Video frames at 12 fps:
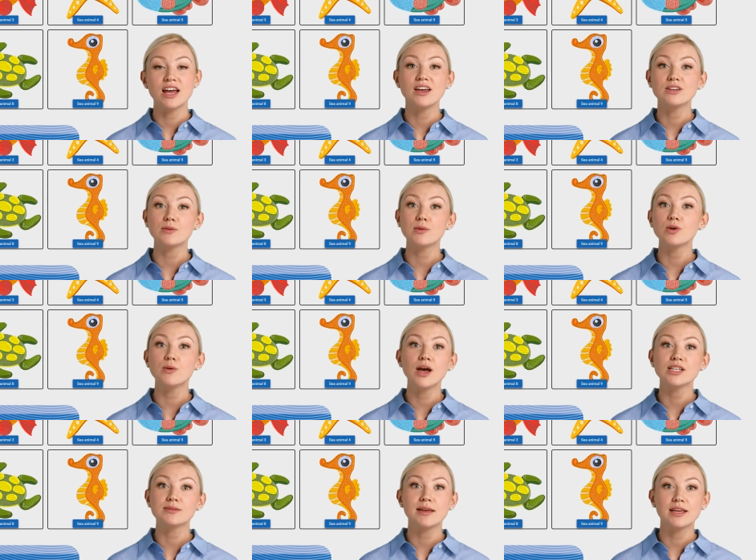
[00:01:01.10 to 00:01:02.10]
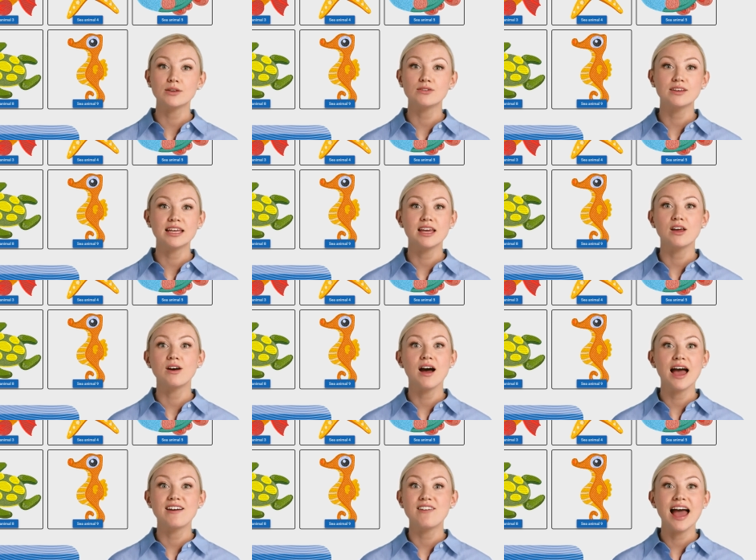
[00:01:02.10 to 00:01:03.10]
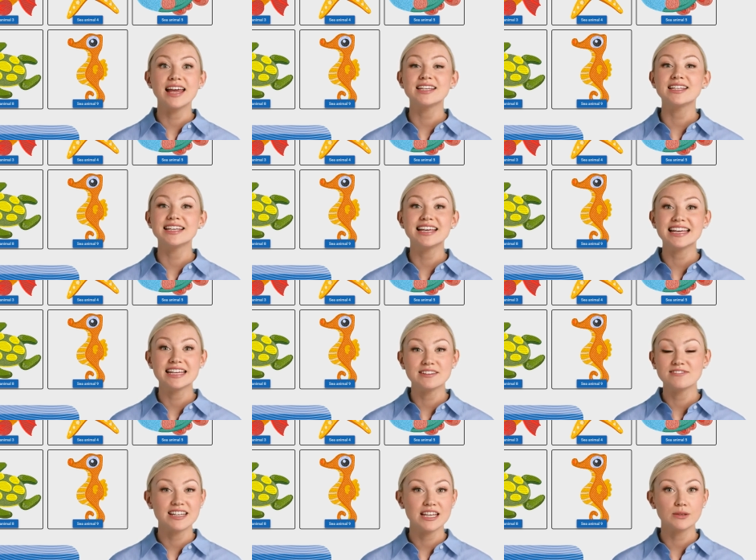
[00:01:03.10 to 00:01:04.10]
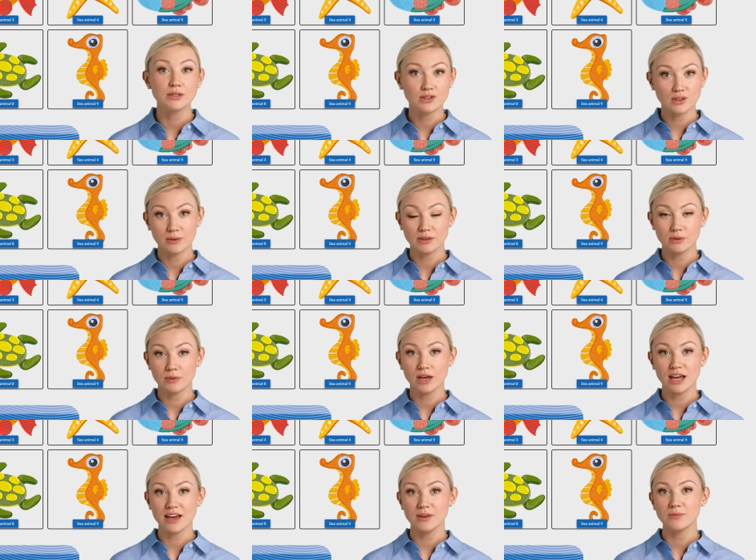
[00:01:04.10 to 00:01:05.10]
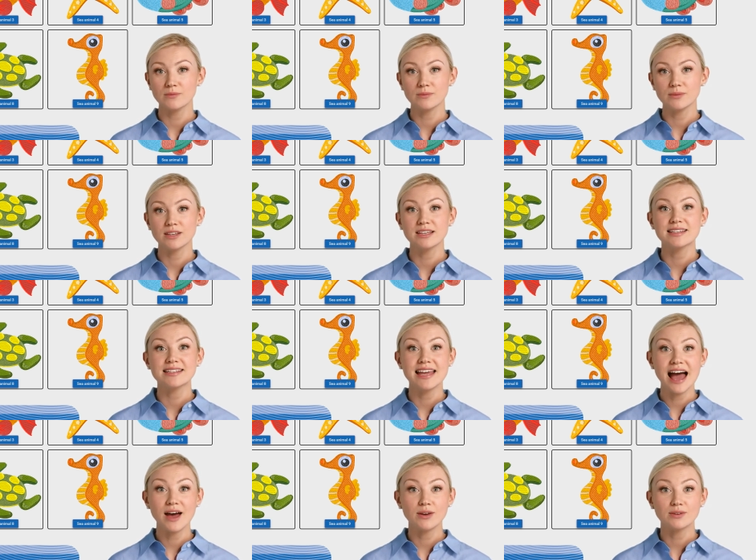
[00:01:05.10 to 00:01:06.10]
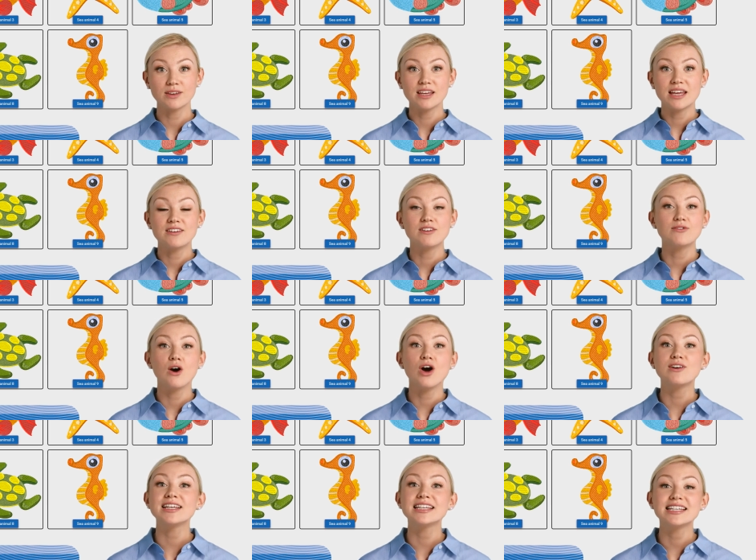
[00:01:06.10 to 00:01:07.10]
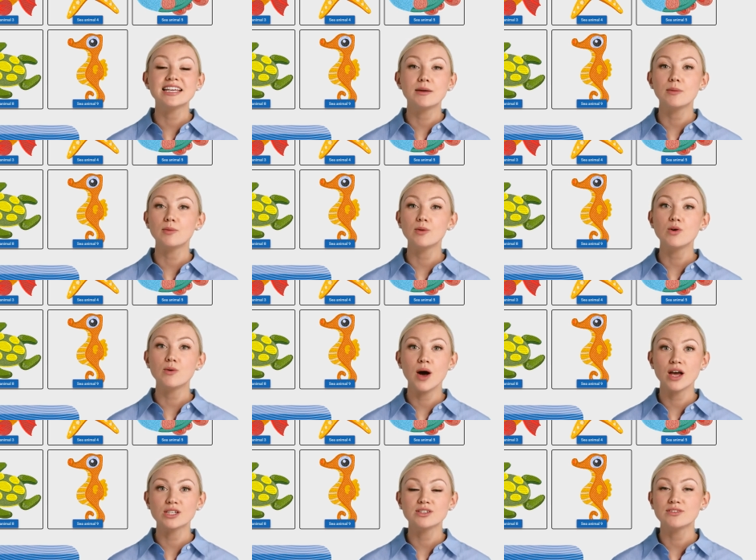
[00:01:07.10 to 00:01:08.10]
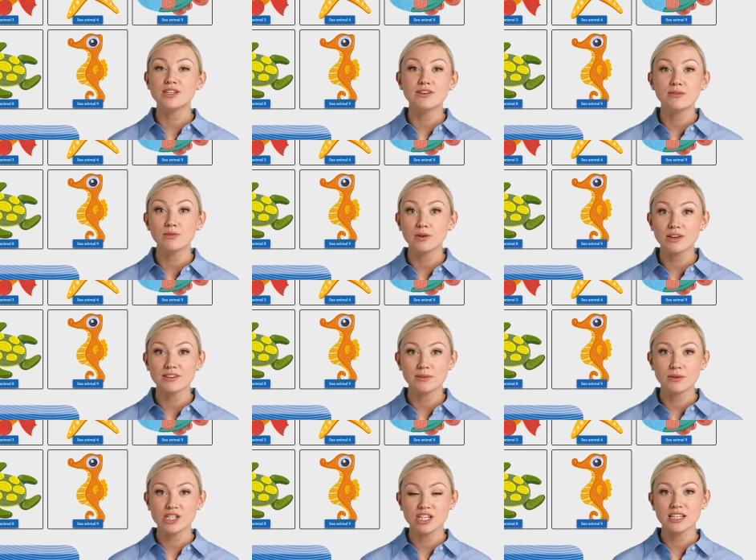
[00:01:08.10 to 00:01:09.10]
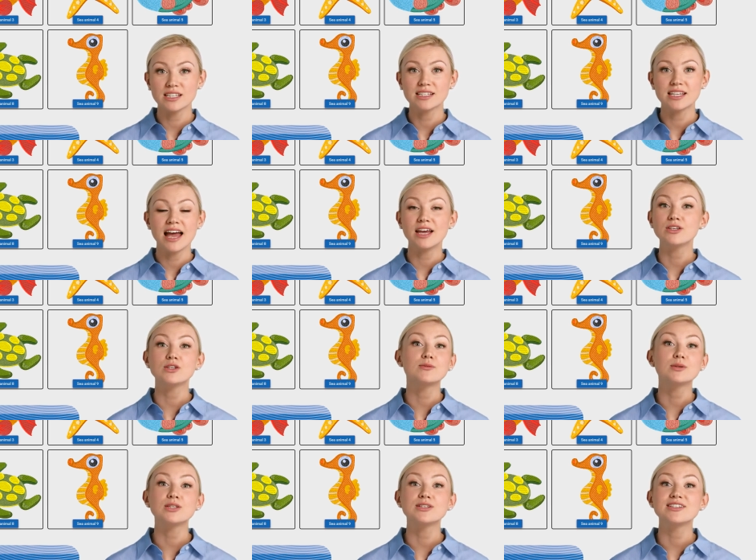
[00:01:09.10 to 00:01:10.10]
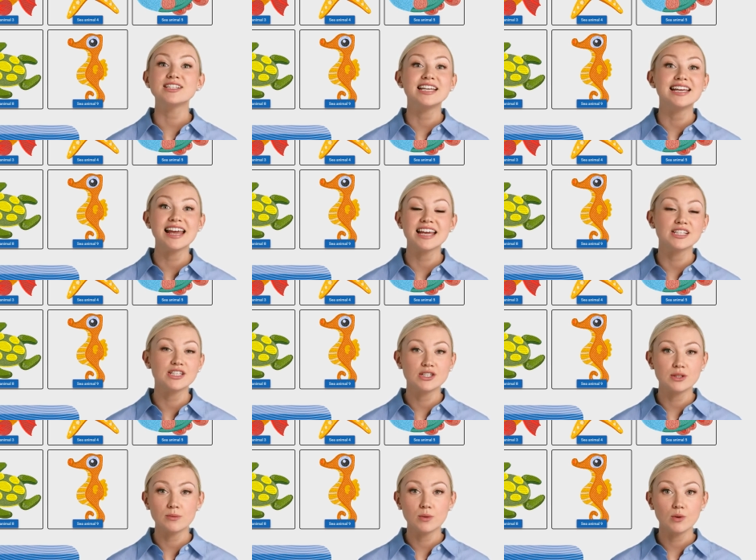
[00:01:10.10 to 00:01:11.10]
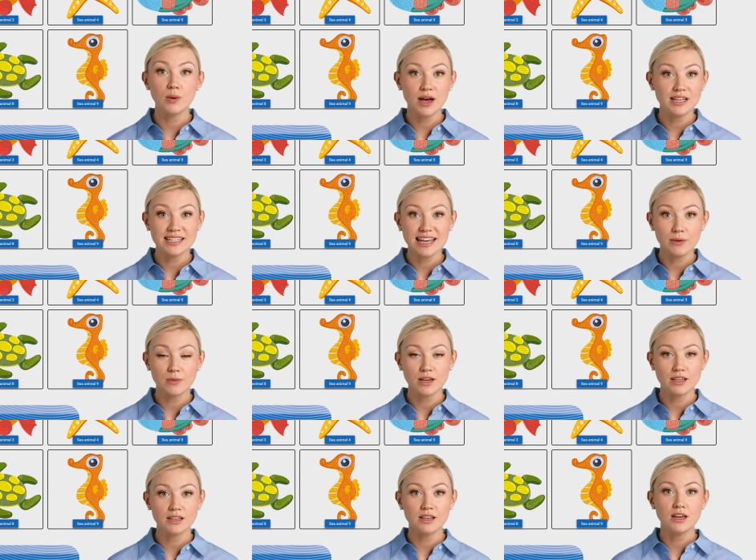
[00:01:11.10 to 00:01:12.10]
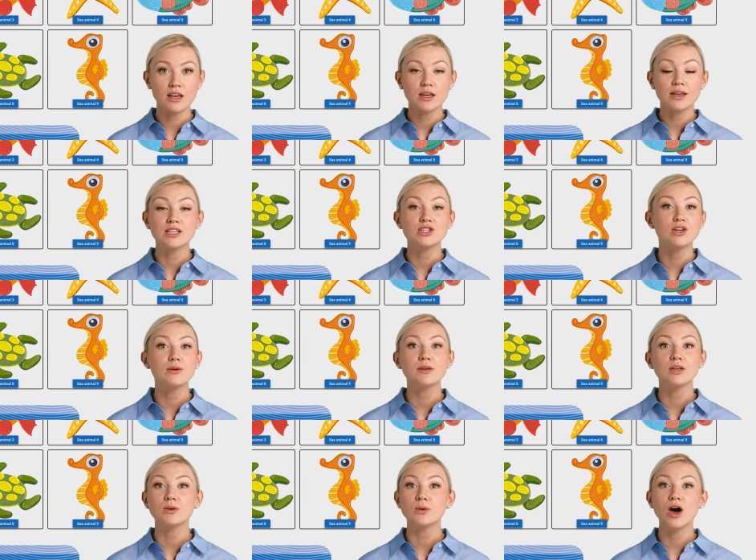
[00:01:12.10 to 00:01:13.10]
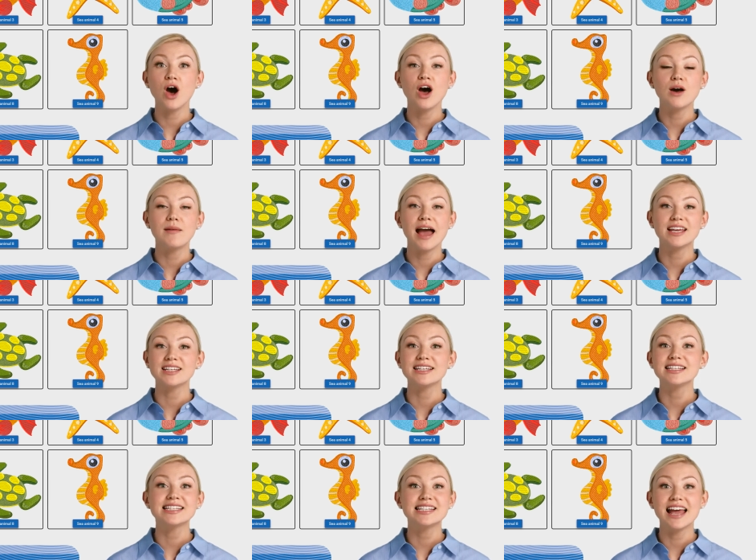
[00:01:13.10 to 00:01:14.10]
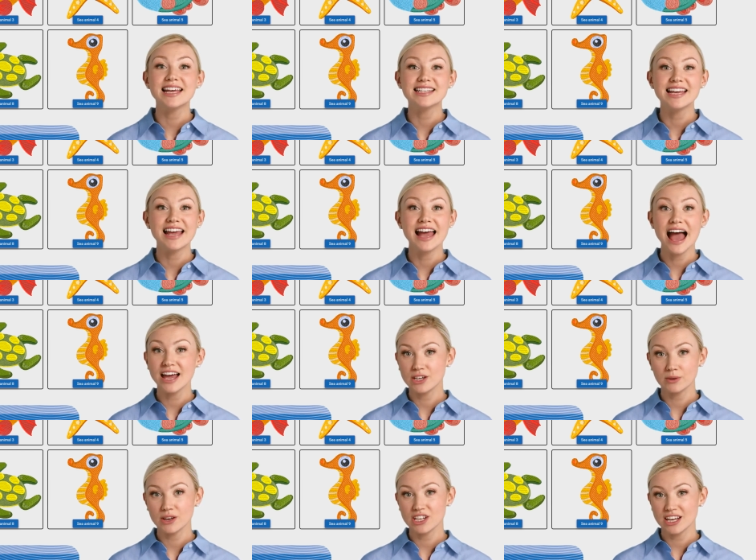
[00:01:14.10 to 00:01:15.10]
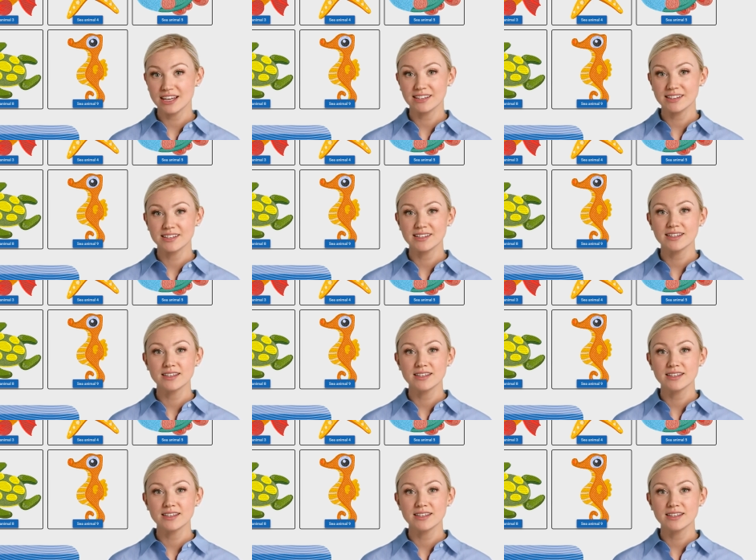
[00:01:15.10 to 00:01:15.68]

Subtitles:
out the PoolBox manual video. I've added the link in the video description below. Now, if you've already set up a PoolBox for your embroidery machines and your computer is connected to the PoolBox network, then Terminal will automatically detect and add your machines.